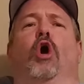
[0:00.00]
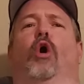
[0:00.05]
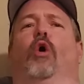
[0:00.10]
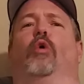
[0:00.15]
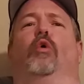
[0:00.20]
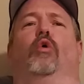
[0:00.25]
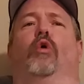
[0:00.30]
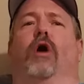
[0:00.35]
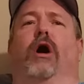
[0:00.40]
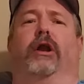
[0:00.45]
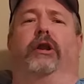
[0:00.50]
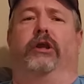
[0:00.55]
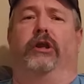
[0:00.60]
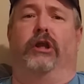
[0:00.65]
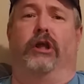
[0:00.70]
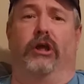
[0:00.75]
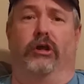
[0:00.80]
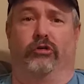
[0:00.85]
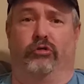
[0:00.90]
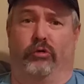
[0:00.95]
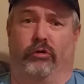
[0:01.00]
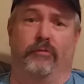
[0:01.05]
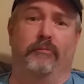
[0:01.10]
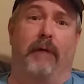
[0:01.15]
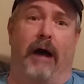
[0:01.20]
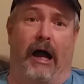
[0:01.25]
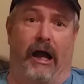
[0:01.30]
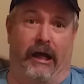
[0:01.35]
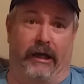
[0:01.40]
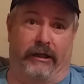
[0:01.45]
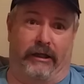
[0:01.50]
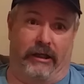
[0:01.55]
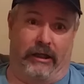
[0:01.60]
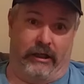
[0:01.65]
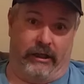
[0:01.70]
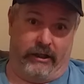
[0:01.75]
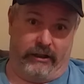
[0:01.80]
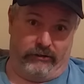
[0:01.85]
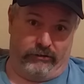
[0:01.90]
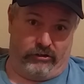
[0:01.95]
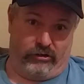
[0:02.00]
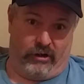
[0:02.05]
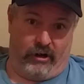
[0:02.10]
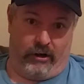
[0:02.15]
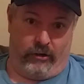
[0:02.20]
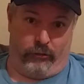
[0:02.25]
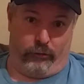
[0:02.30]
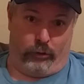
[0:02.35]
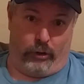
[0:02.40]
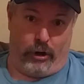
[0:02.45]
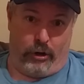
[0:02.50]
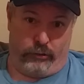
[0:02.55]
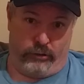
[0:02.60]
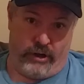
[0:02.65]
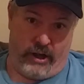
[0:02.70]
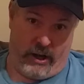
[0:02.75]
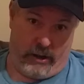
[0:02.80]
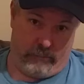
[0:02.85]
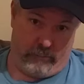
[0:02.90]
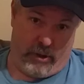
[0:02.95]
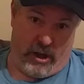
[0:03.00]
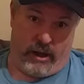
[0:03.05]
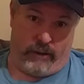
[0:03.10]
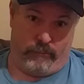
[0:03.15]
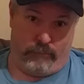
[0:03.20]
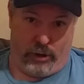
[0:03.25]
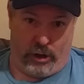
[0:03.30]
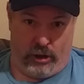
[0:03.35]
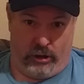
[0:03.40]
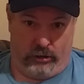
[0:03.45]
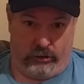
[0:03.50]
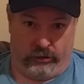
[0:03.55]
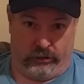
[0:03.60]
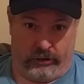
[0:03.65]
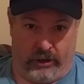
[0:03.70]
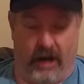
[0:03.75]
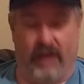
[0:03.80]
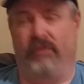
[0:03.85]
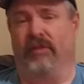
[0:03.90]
what it is with Mikey instead of Road Down Bipolar,